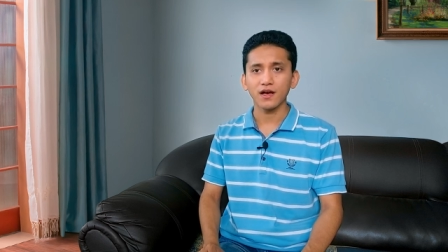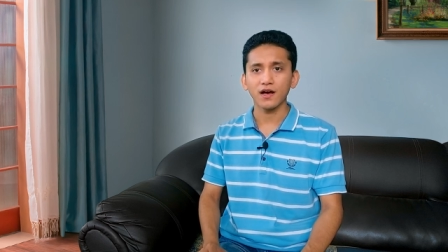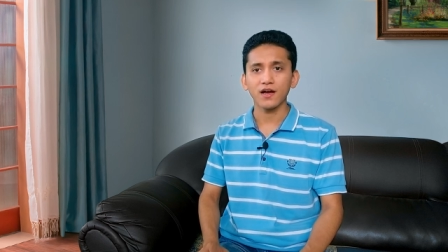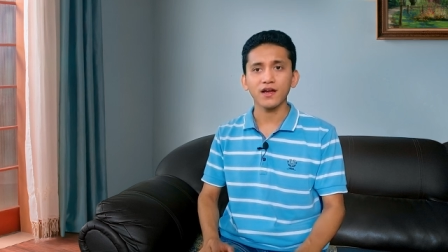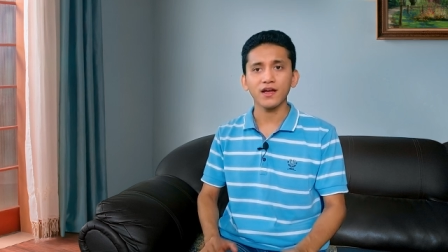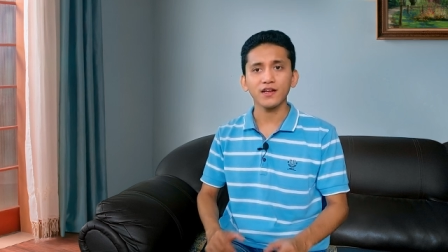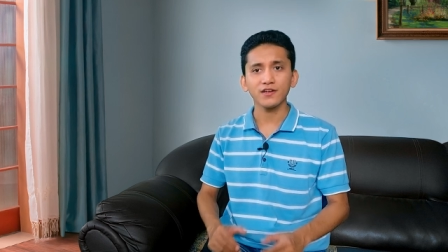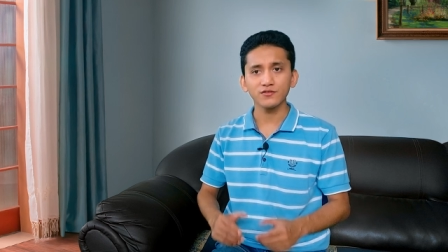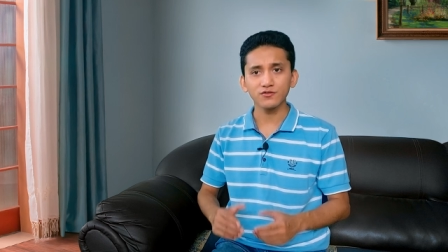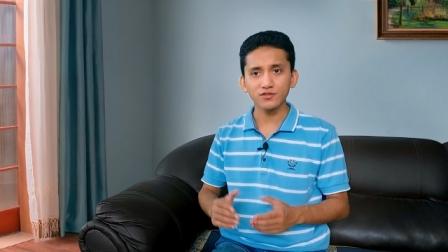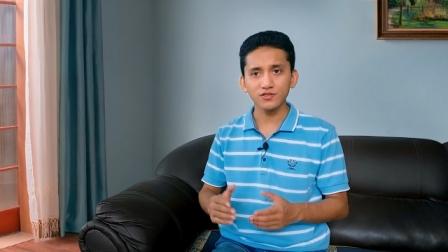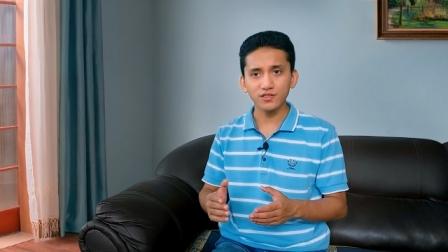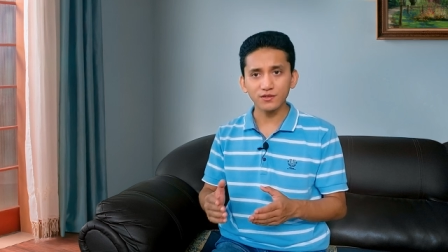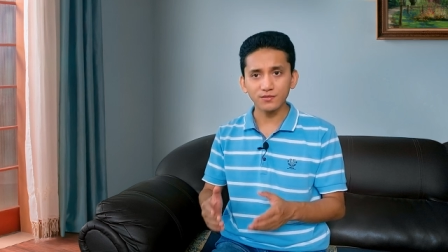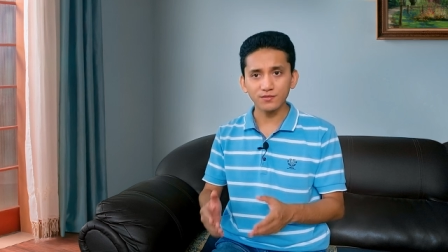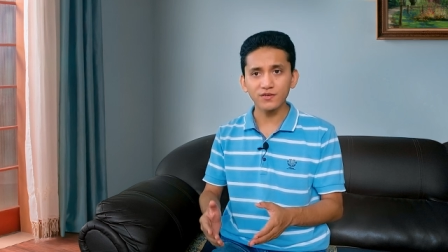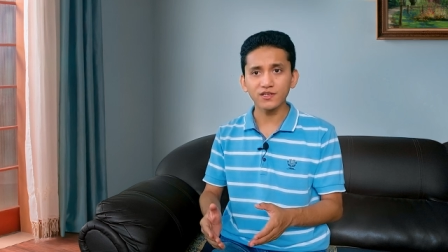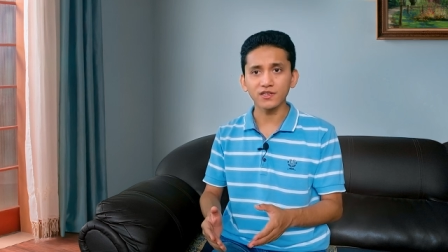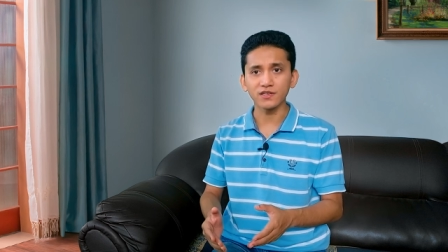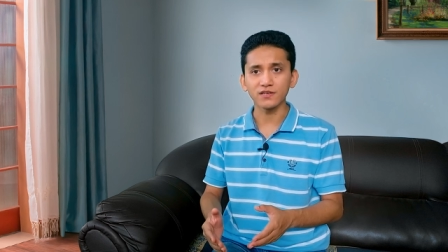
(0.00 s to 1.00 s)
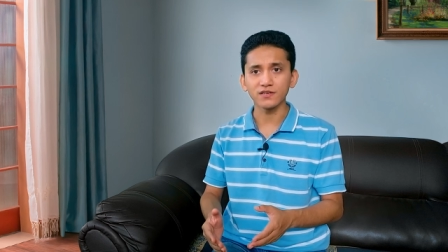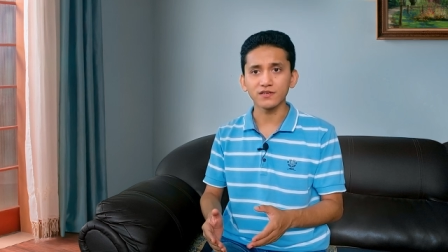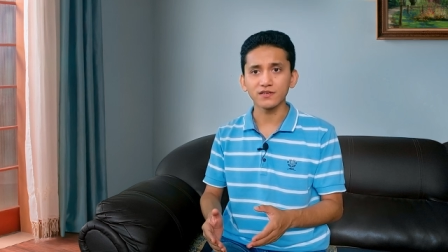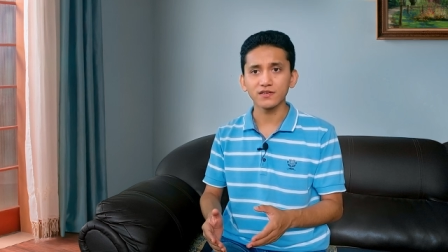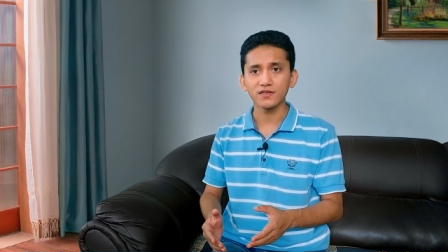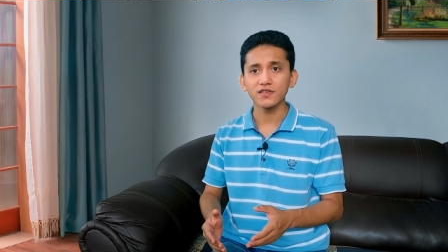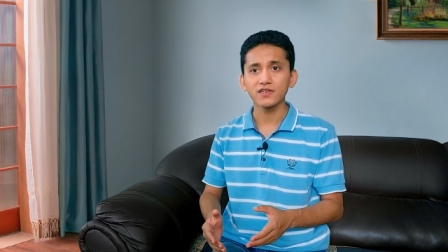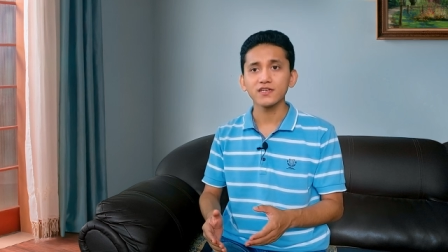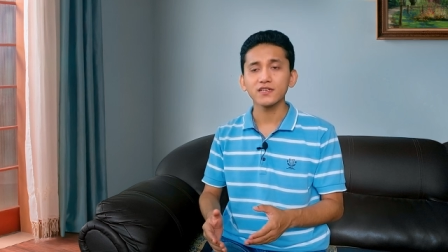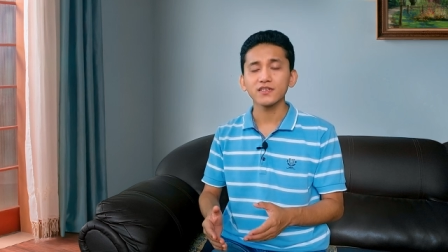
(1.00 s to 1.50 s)
I had to submit,
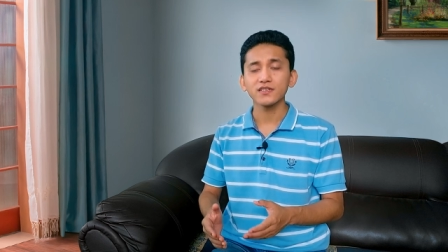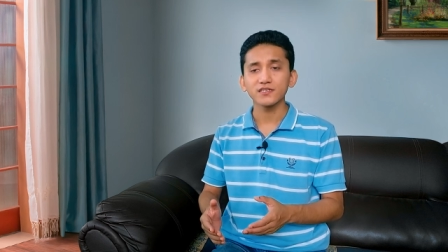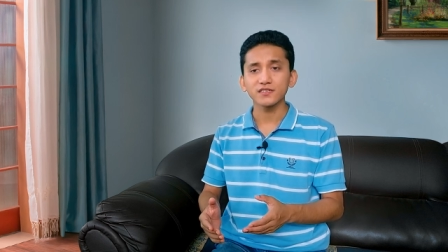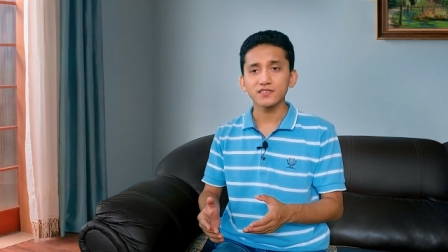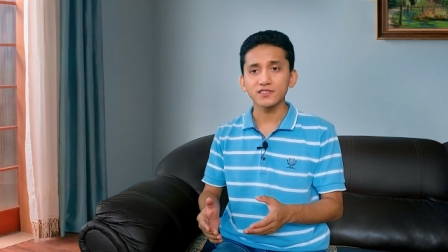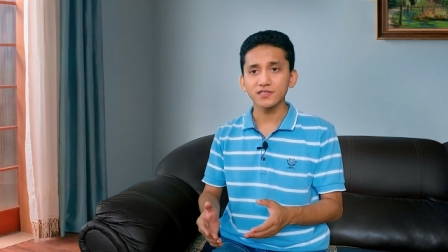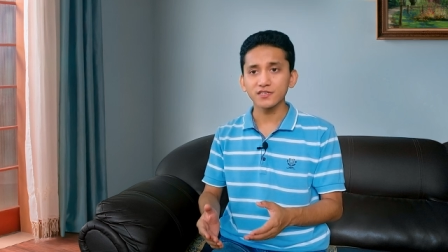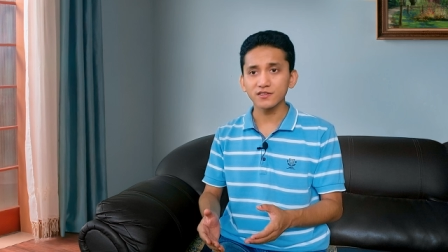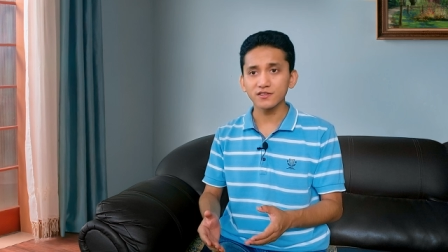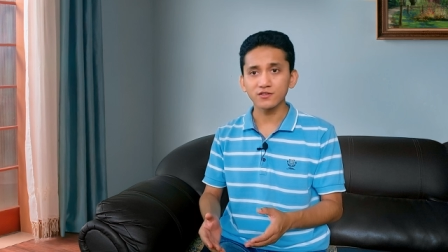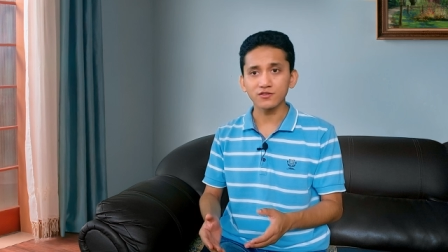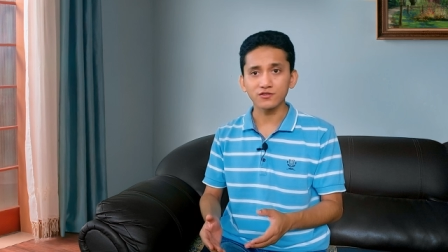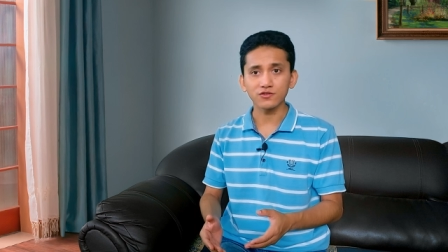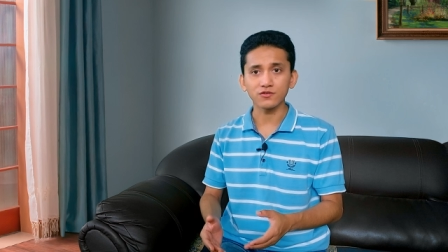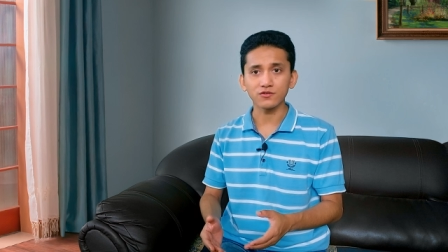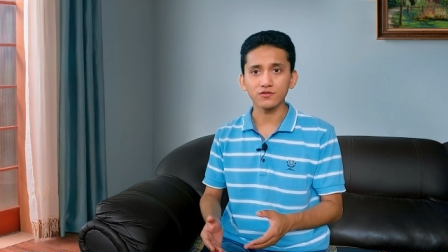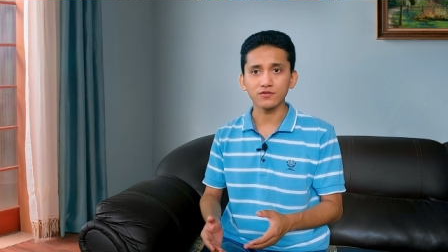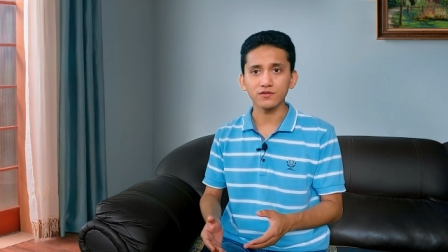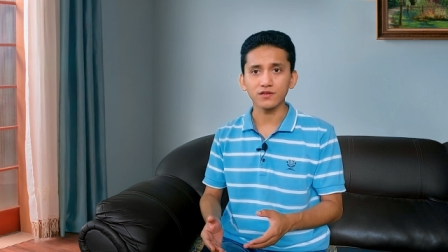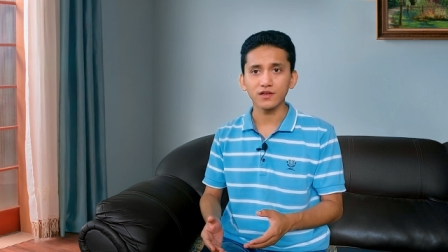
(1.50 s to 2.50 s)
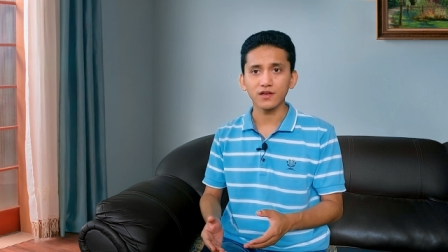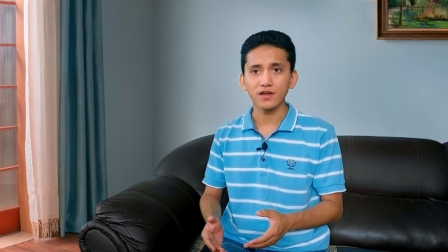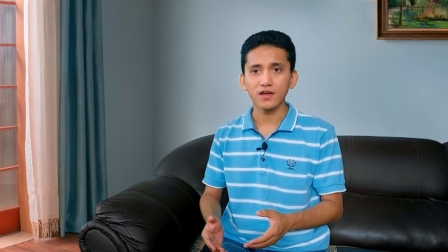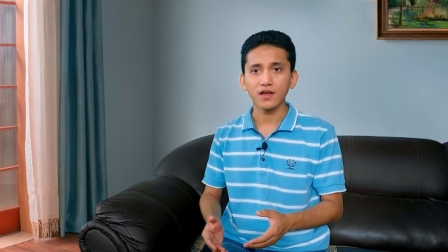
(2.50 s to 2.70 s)
seek the truth,